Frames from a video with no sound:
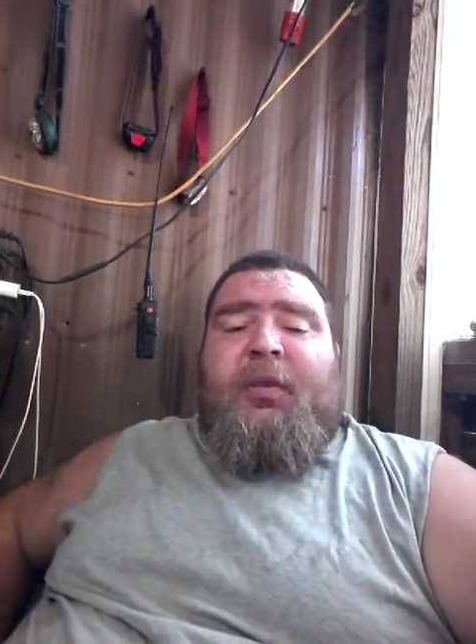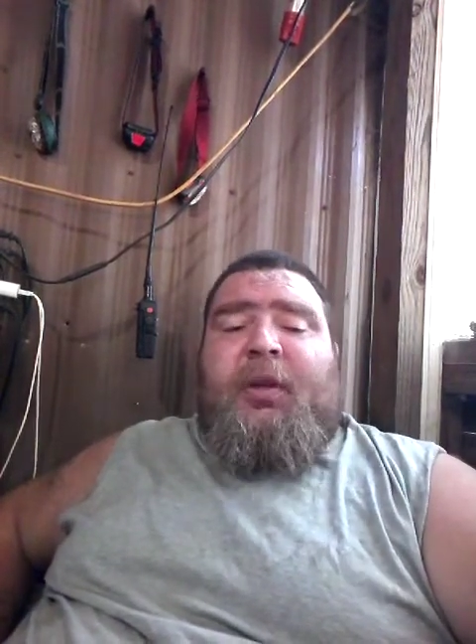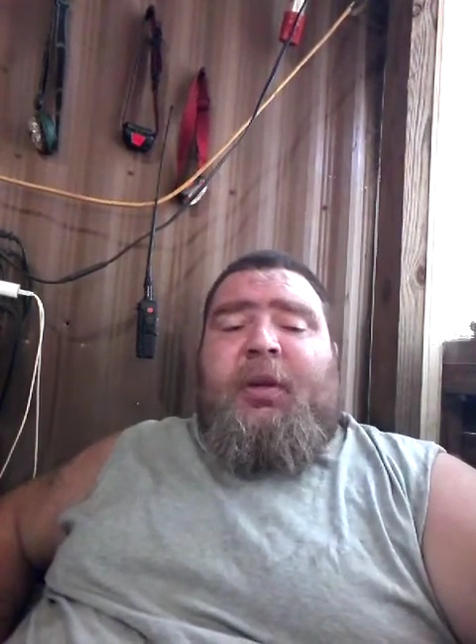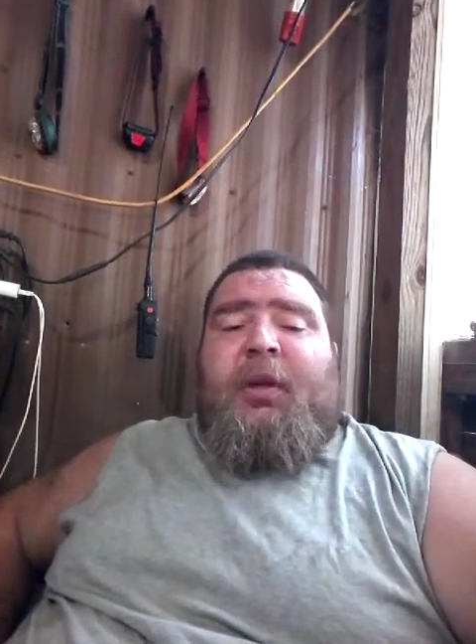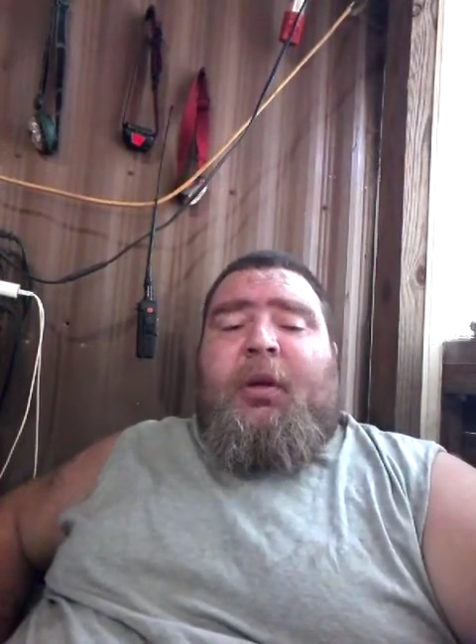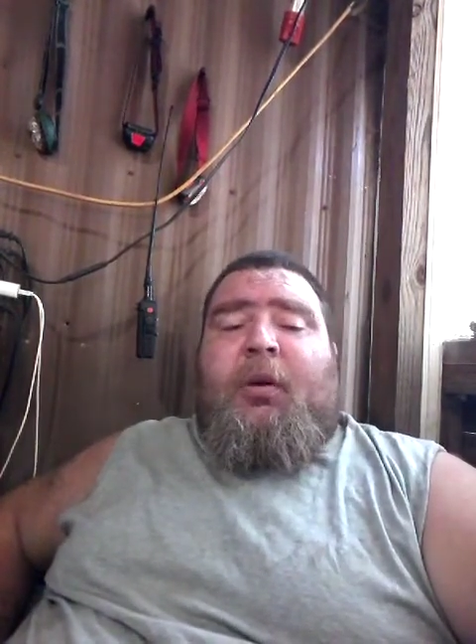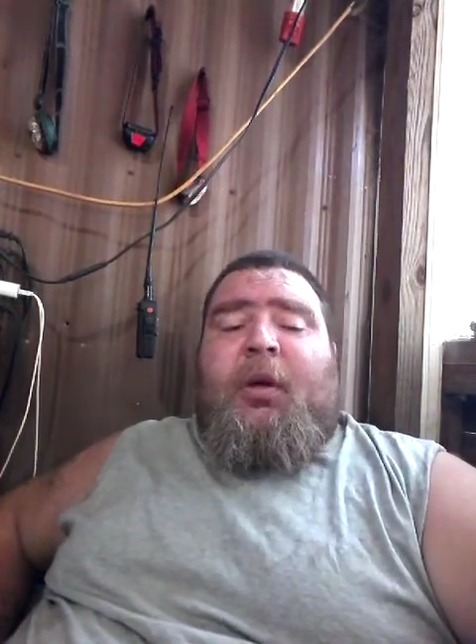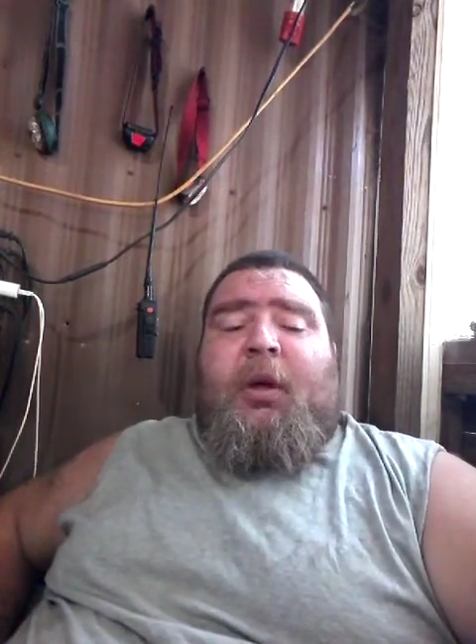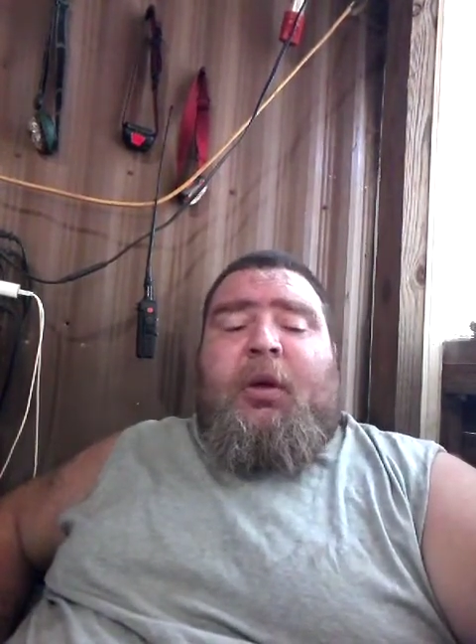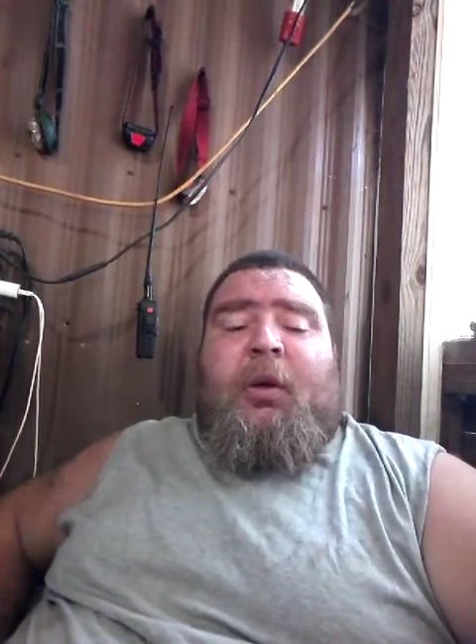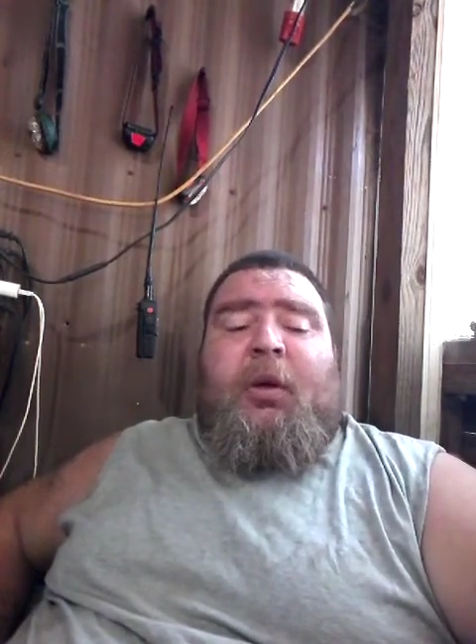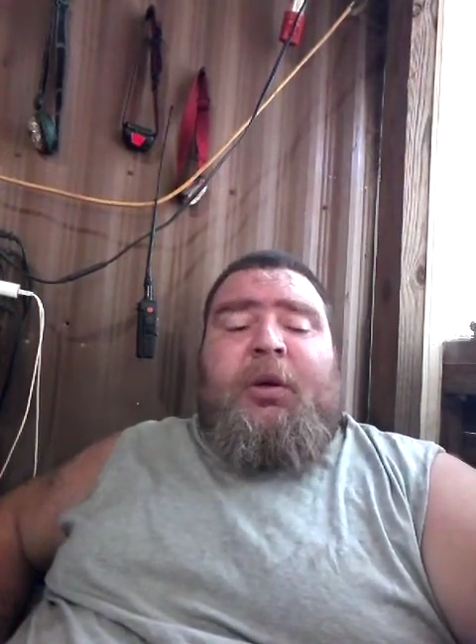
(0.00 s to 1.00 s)

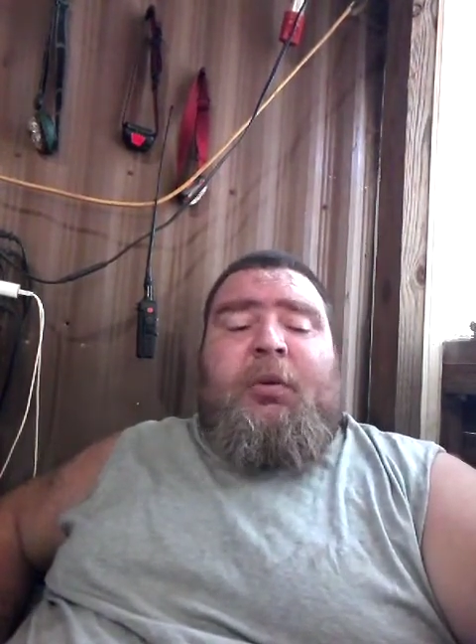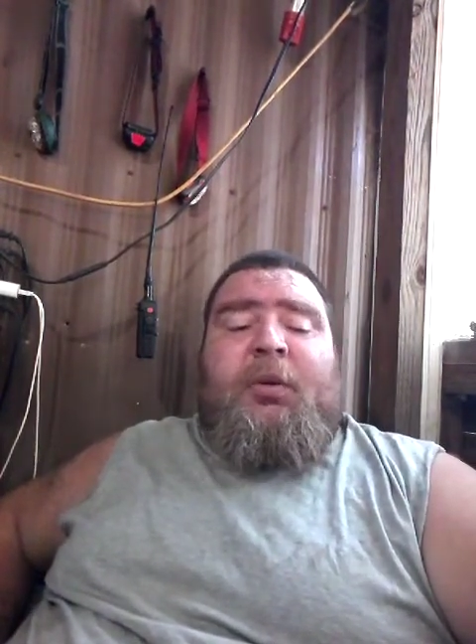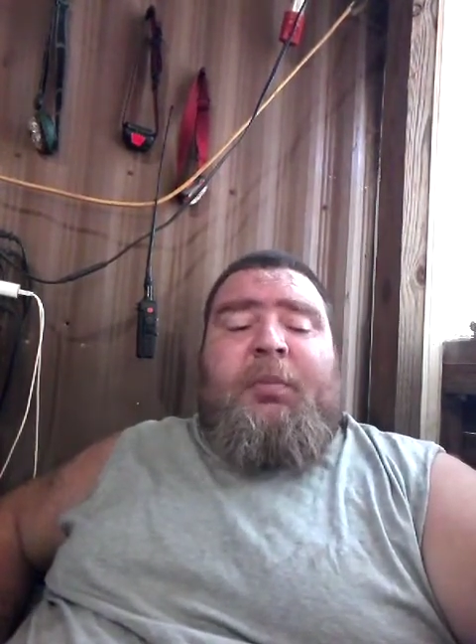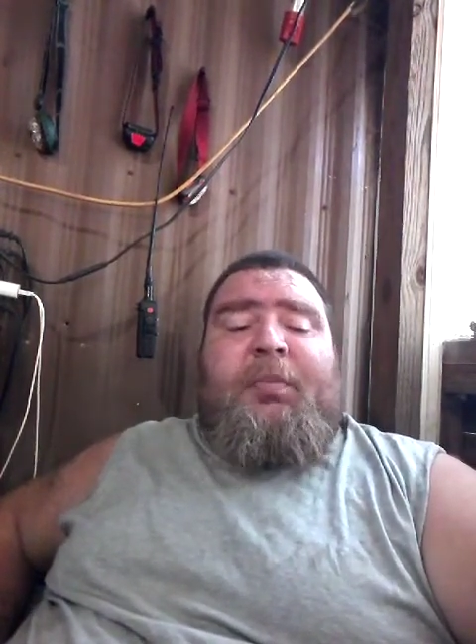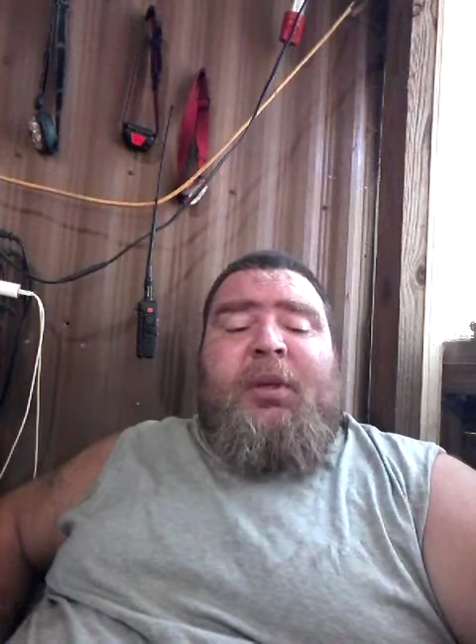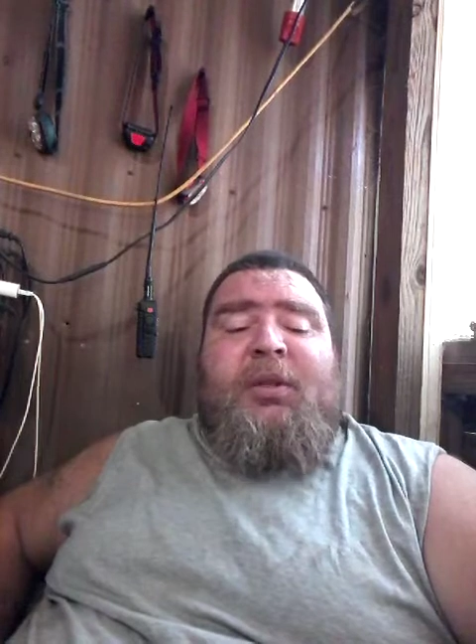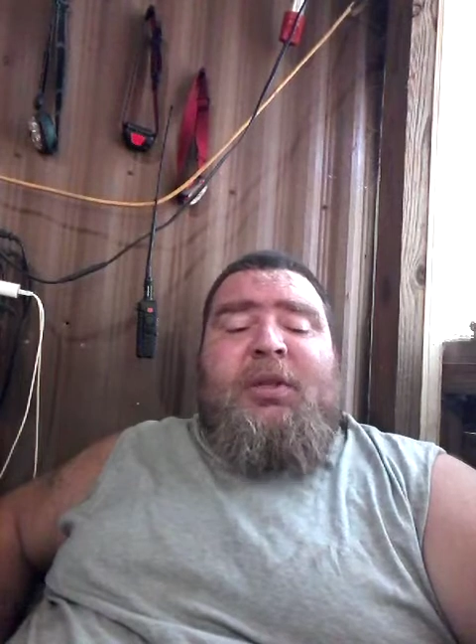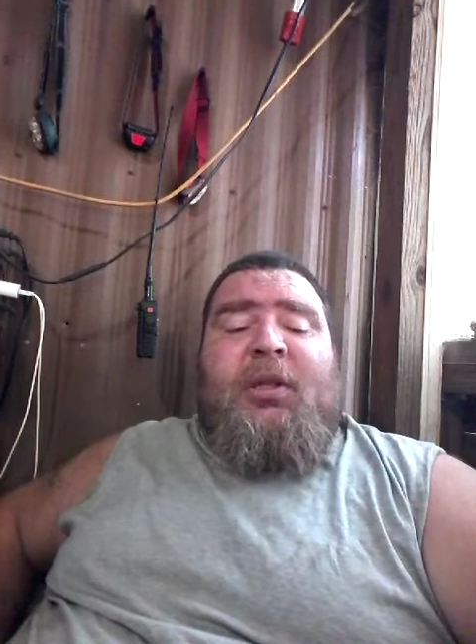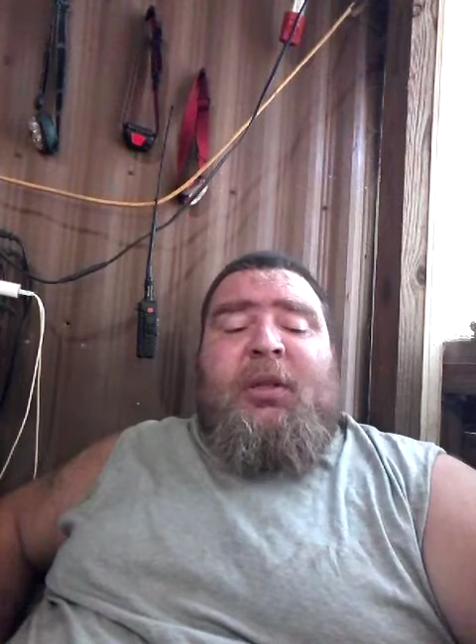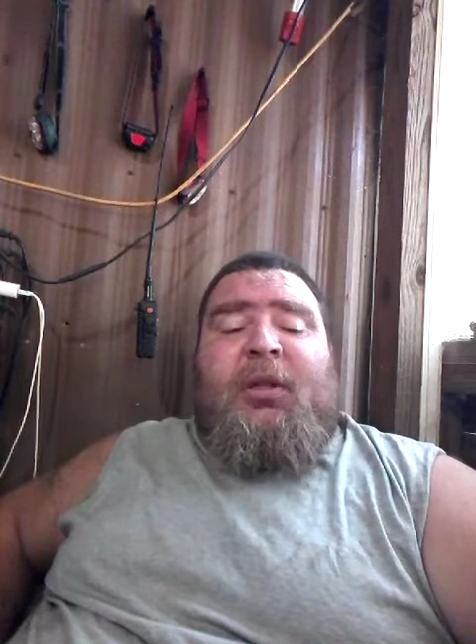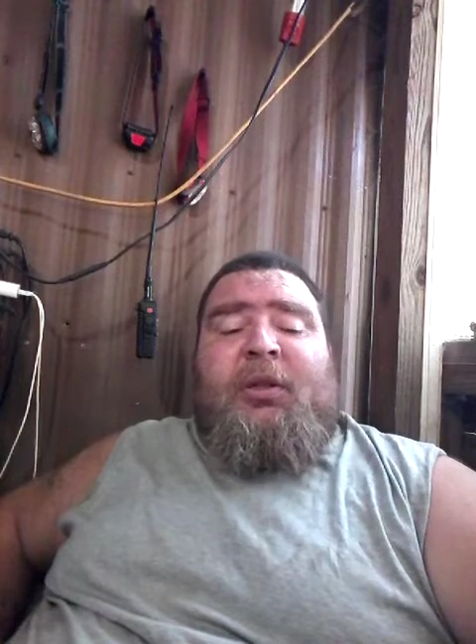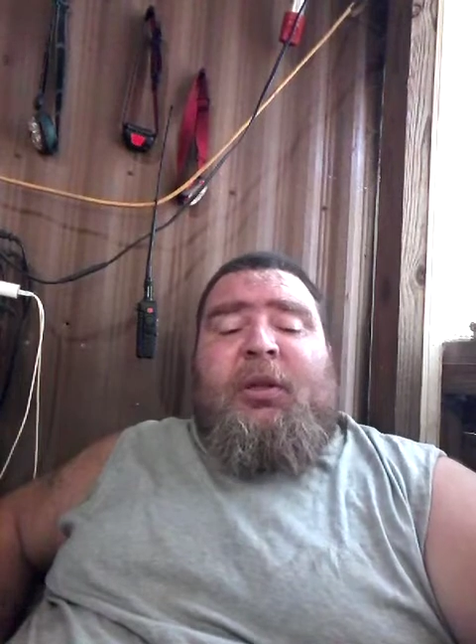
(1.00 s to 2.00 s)
Are you in a big city
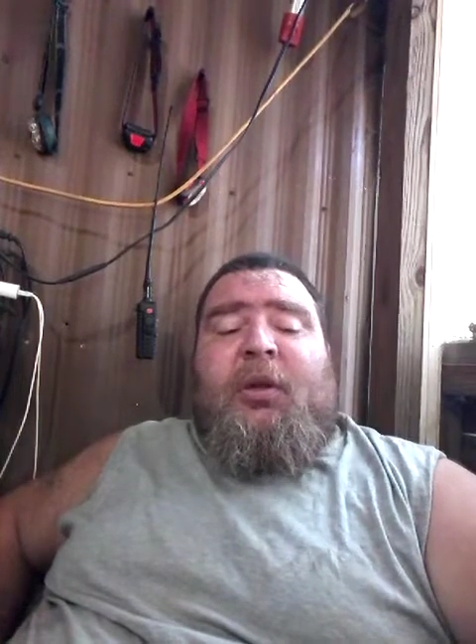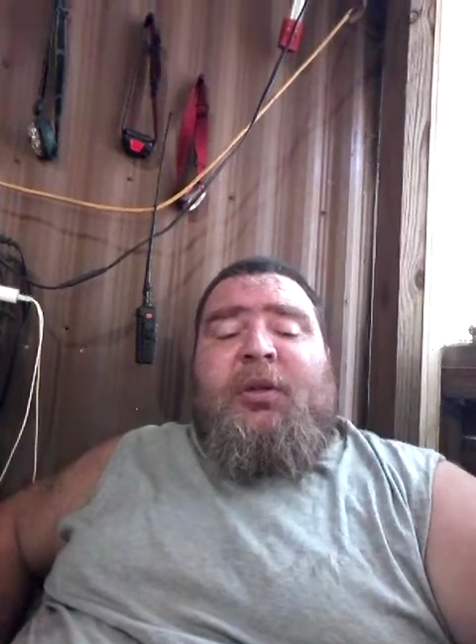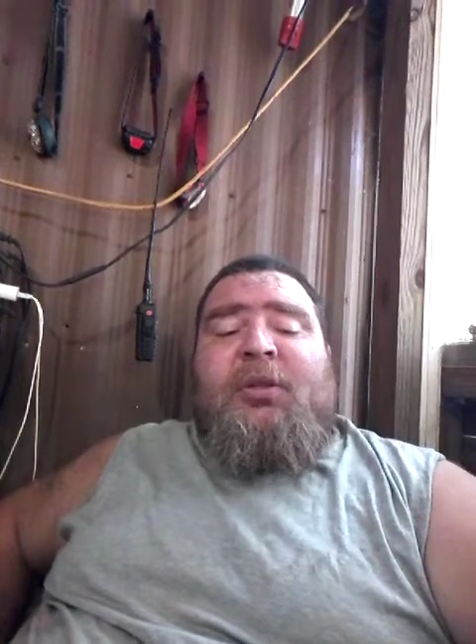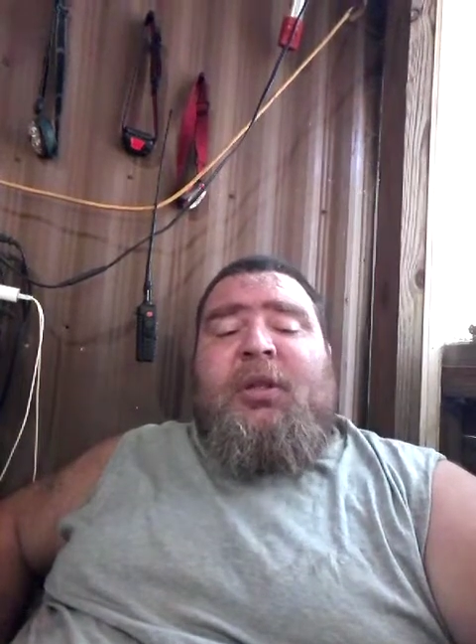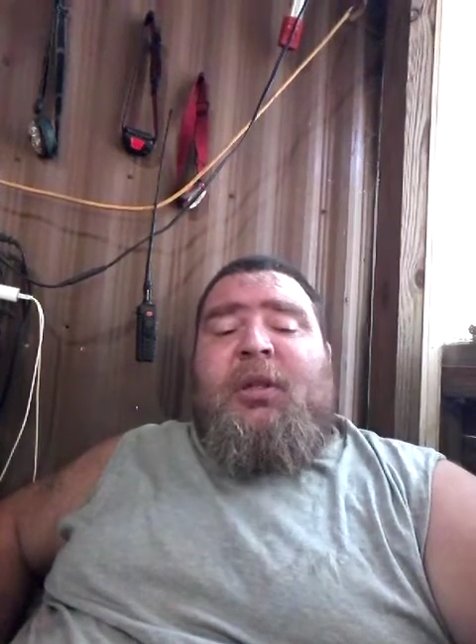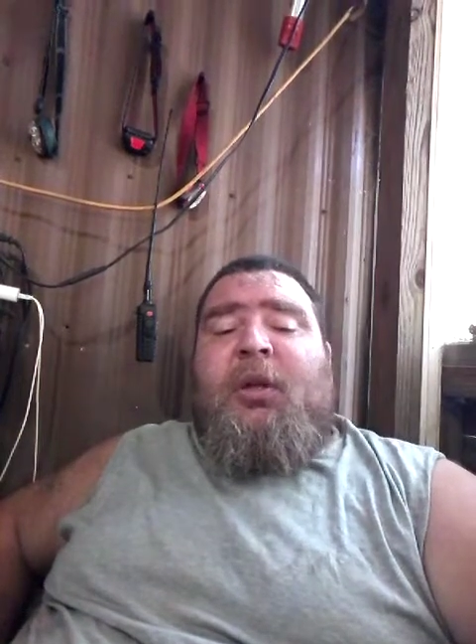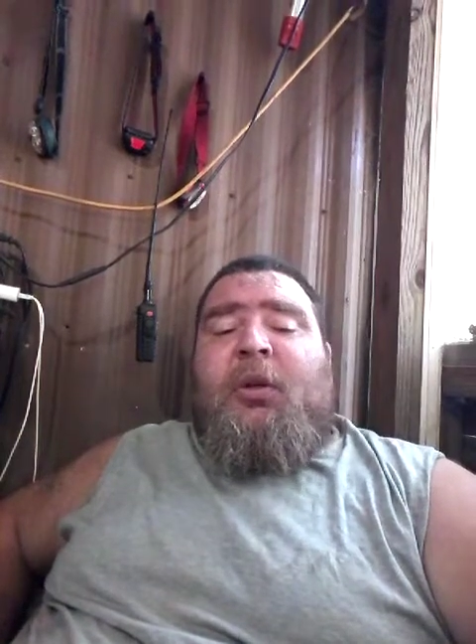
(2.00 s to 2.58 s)
like New York City?